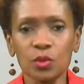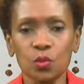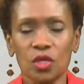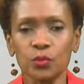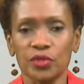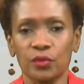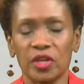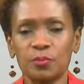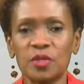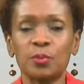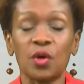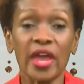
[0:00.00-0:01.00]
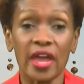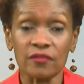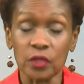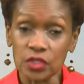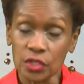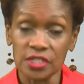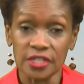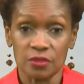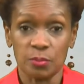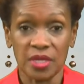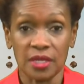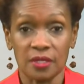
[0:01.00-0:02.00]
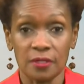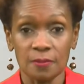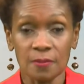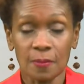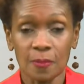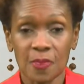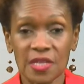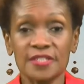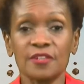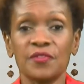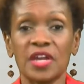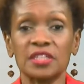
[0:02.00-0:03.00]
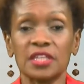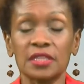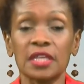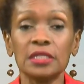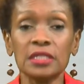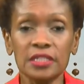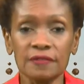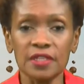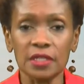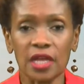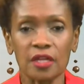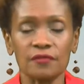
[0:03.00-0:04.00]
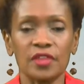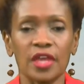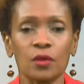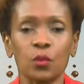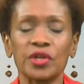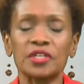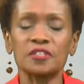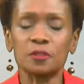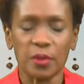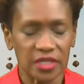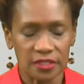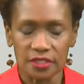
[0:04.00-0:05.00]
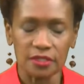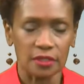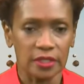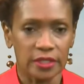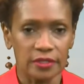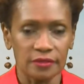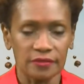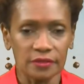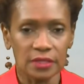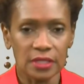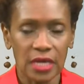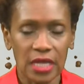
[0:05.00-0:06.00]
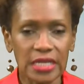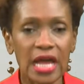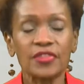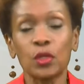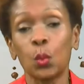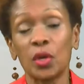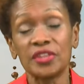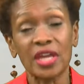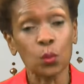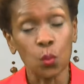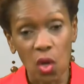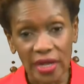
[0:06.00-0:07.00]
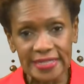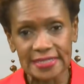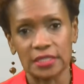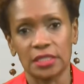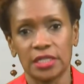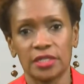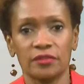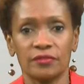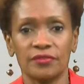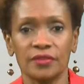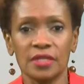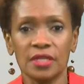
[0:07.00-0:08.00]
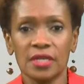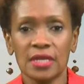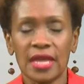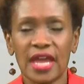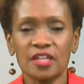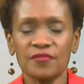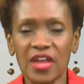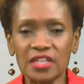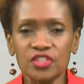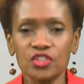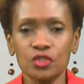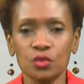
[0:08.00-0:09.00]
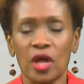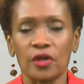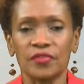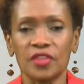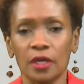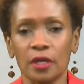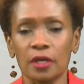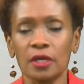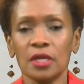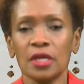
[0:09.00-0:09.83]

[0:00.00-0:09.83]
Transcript: one regret people have on their deathbed is the fact that they lived the life they were expected to live, not the one they wanted to live. And if that's you out there,